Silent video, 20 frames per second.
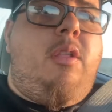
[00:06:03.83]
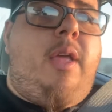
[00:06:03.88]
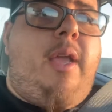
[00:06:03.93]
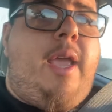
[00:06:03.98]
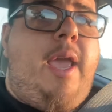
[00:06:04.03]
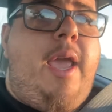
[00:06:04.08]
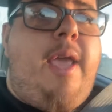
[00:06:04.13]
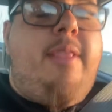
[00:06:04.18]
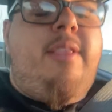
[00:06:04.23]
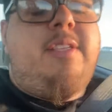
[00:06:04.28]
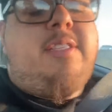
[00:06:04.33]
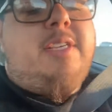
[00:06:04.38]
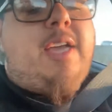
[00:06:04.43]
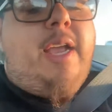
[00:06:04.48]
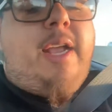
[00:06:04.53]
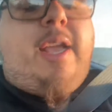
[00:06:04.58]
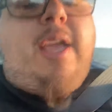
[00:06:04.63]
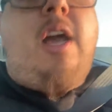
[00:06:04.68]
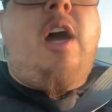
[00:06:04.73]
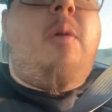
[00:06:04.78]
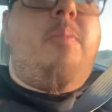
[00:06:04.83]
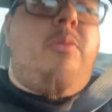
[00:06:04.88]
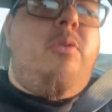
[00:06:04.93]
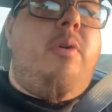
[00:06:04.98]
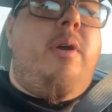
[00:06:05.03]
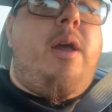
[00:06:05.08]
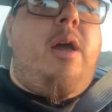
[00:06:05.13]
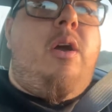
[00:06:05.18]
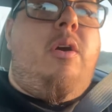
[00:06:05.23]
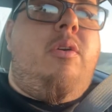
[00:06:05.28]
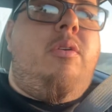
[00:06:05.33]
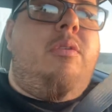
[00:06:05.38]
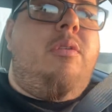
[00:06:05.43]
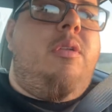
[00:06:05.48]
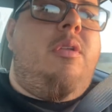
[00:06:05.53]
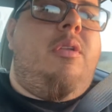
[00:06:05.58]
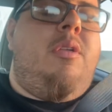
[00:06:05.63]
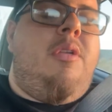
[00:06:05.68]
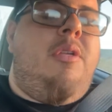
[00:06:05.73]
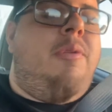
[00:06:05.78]
Like, hey, this guy can help you out.
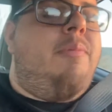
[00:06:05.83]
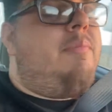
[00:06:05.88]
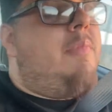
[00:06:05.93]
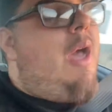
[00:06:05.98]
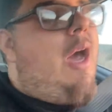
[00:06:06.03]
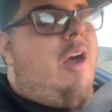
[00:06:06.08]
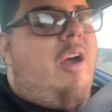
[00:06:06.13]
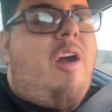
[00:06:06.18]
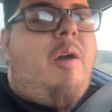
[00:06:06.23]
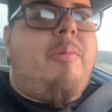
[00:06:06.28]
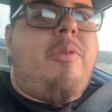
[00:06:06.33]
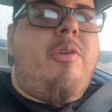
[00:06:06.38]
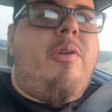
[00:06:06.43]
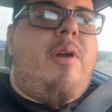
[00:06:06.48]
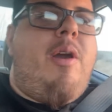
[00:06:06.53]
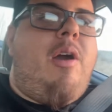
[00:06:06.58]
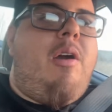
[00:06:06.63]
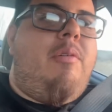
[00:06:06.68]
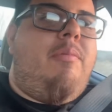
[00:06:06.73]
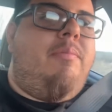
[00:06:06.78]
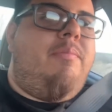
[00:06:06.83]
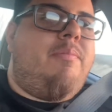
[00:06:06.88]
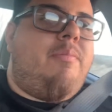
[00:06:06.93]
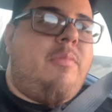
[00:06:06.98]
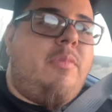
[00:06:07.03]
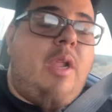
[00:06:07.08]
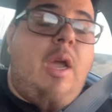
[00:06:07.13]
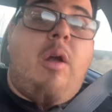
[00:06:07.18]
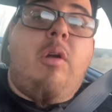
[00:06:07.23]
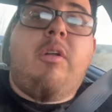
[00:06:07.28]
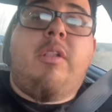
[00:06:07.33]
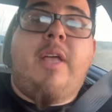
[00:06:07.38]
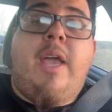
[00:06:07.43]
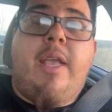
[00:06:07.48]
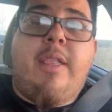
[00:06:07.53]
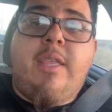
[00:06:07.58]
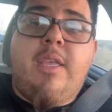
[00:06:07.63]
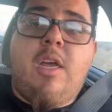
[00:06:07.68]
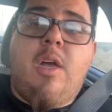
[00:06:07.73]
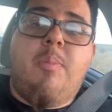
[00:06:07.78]
I'll help you out. I'll
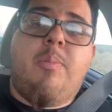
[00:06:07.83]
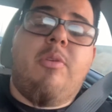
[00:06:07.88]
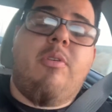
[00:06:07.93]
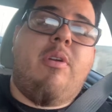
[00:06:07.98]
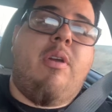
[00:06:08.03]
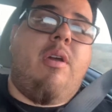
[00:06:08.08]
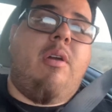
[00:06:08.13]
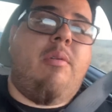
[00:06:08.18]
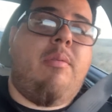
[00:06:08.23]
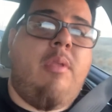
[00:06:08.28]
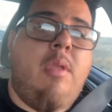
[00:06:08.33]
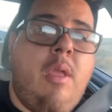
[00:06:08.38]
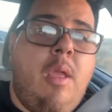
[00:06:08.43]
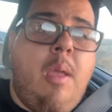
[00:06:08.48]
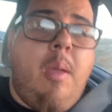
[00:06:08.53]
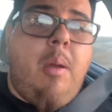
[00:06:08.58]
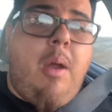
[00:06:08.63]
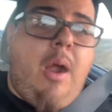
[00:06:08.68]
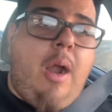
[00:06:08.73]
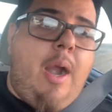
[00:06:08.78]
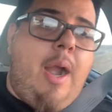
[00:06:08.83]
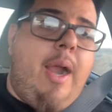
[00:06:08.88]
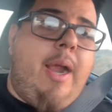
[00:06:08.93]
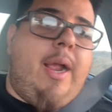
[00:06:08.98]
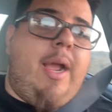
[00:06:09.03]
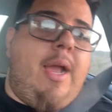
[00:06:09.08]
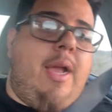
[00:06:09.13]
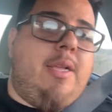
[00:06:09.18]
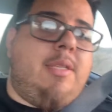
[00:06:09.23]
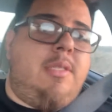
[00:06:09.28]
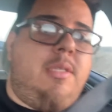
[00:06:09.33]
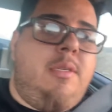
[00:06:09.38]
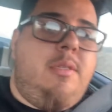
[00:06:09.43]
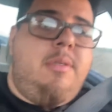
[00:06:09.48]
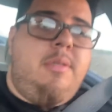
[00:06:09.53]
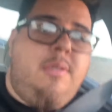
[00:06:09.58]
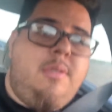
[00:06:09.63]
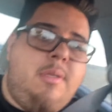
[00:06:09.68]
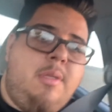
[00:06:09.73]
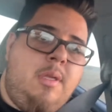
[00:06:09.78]
gladly help you out. All right, guys,
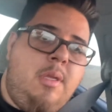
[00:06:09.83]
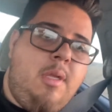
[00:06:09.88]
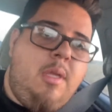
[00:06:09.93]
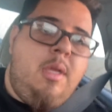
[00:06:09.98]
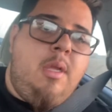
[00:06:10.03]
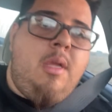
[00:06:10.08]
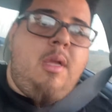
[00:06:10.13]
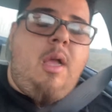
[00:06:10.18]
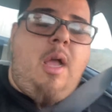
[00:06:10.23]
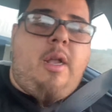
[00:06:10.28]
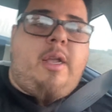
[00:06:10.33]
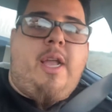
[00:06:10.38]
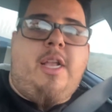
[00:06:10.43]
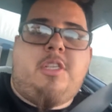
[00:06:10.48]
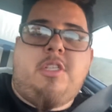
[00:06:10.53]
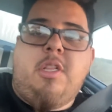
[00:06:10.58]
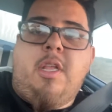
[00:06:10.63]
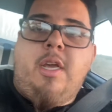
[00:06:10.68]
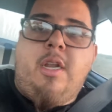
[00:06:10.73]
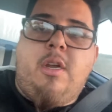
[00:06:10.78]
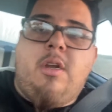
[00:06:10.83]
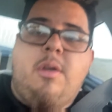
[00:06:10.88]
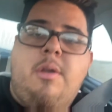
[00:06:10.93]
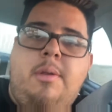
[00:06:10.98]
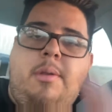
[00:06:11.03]
I'll catch you later.